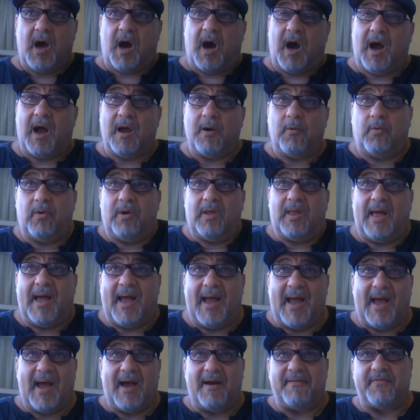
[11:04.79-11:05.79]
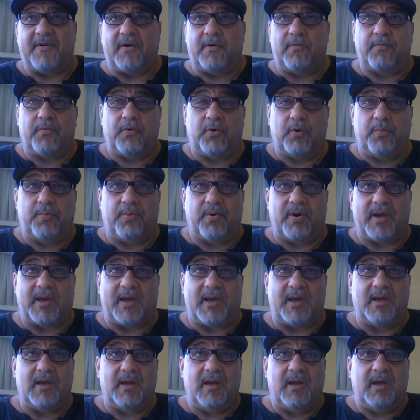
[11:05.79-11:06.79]
I will have a
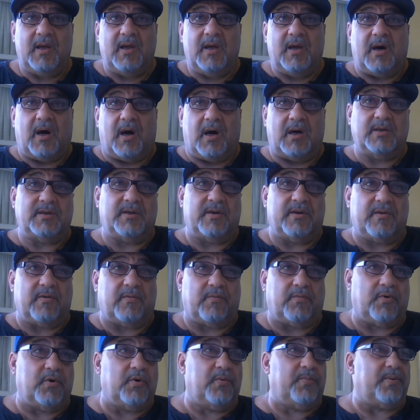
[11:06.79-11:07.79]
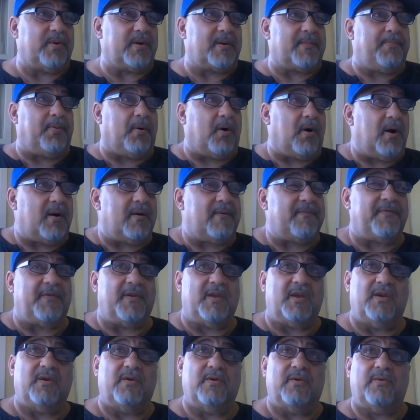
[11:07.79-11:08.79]
rubric under the rubric part for
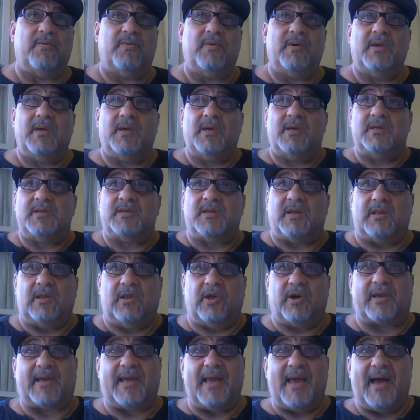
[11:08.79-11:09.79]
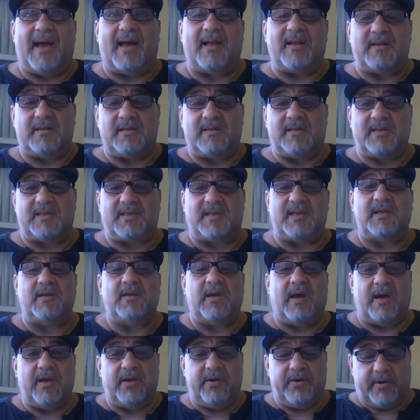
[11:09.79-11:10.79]
you to look at to see
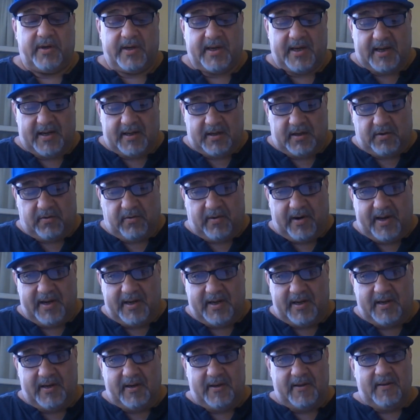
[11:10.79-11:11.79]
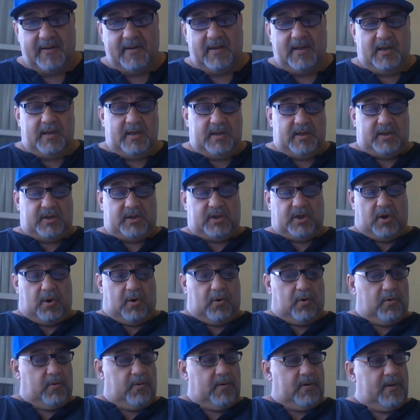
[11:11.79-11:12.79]
how you're getting graded.
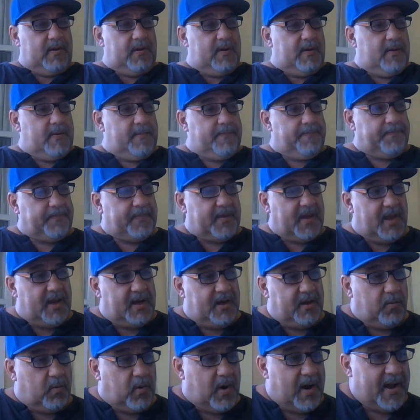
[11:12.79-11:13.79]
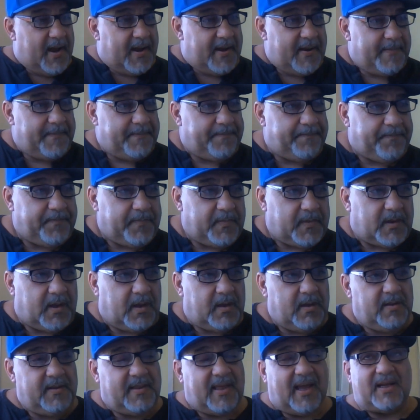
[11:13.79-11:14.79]
So, anyway,
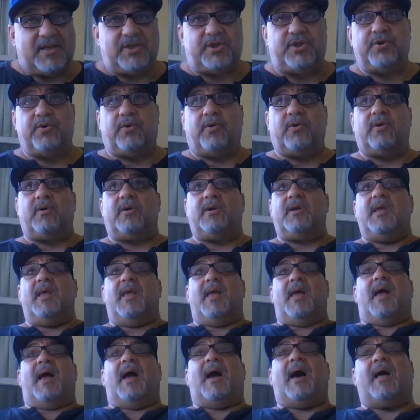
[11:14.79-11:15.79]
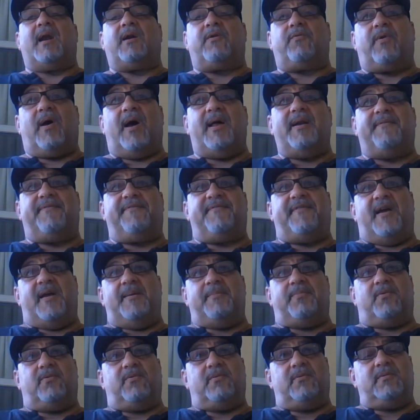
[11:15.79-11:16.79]
that's your how to write a
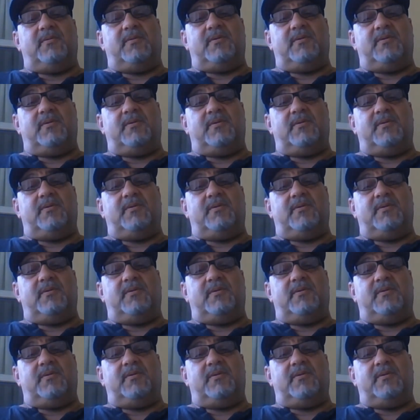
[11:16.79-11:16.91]
fable.